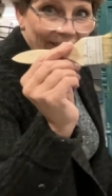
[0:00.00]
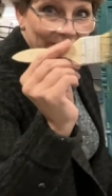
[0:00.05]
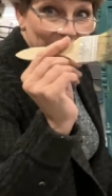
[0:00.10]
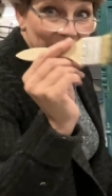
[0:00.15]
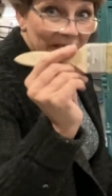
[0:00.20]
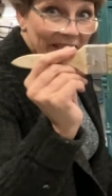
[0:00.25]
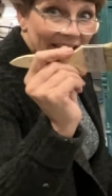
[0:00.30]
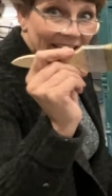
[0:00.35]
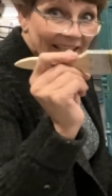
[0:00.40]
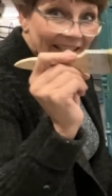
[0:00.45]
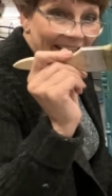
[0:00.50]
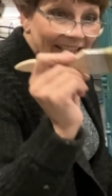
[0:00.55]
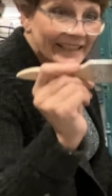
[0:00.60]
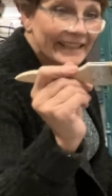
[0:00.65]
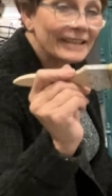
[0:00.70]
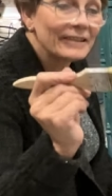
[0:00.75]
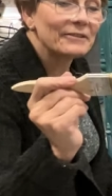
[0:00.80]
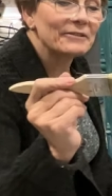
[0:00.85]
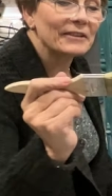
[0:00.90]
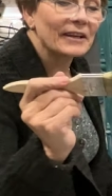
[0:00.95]

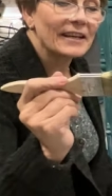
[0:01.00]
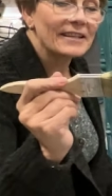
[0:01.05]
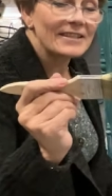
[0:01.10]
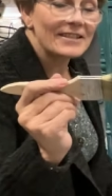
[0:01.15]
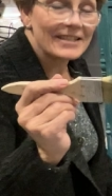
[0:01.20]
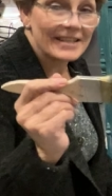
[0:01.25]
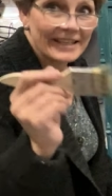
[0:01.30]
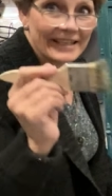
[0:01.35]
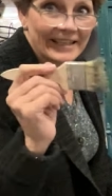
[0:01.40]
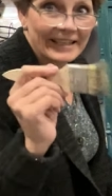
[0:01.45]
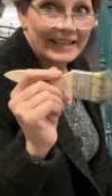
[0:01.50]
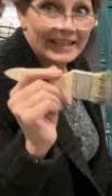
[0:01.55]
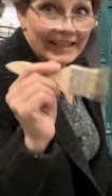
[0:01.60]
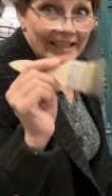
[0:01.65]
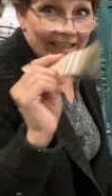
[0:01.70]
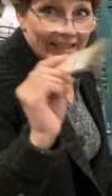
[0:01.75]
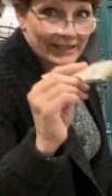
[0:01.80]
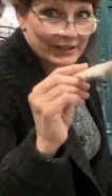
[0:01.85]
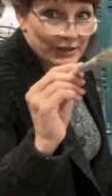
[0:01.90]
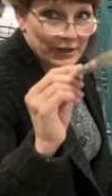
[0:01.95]
really grungy
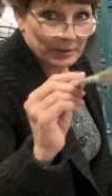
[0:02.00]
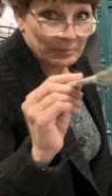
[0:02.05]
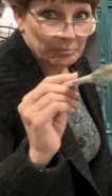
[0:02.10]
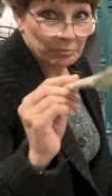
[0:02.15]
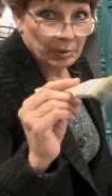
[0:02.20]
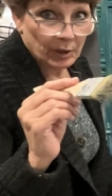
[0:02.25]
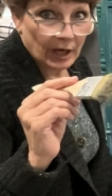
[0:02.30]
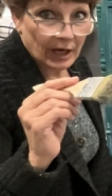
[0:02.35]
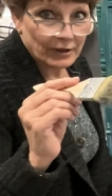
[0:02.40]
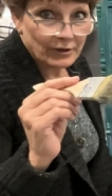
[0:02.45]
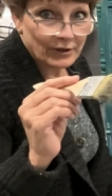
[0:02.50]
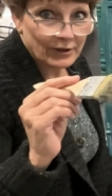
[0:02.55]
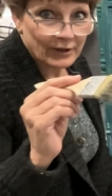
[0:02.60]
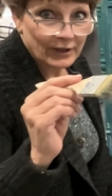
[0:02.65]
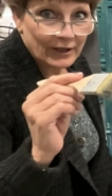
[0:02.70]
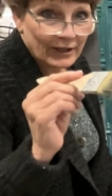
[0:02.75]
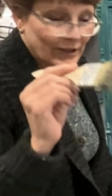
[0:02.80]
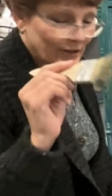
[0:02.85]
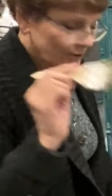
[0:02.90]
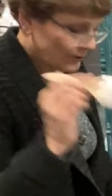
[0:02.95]
chip brush.
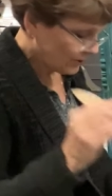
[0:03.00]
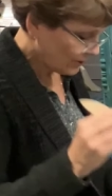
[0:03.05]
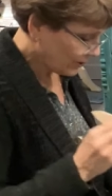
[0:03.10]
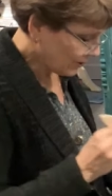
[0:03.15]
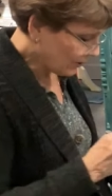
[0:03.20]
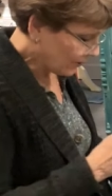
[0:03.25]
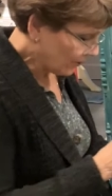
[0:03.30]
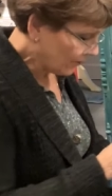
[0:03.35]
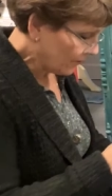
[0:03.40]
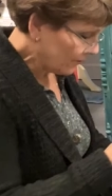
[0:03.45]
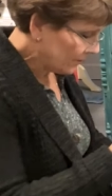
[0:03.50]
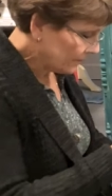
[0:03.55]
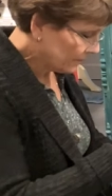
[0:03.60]
So